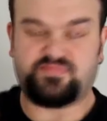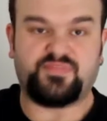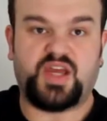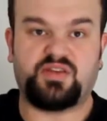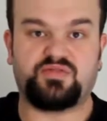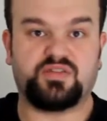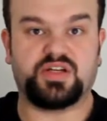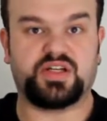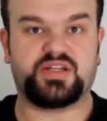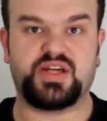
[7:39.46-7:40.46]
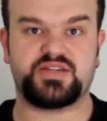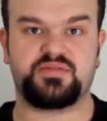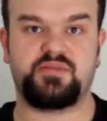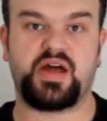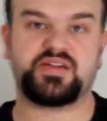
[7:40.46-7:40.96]
it really doesn't
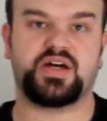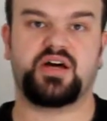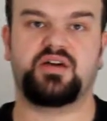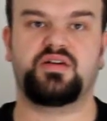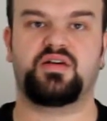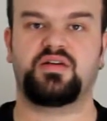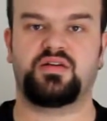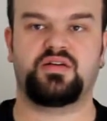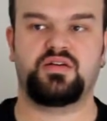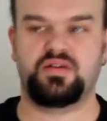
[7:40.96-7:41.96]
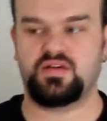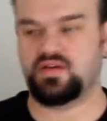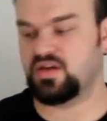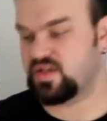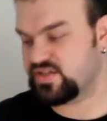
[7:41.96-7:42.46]
matter.
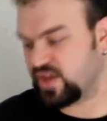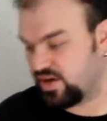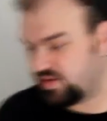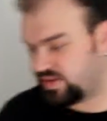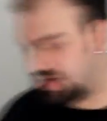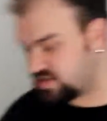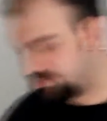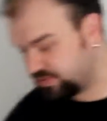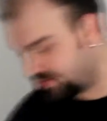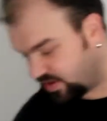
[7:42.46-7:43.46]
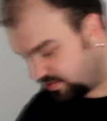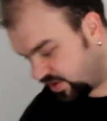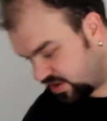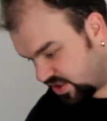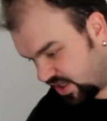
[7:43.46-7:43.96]
So that's pretty
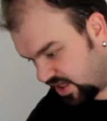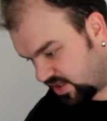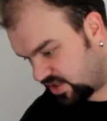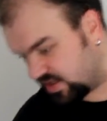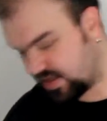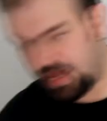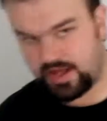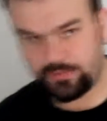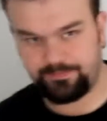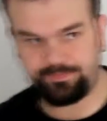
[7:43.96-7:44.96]
much it. Now,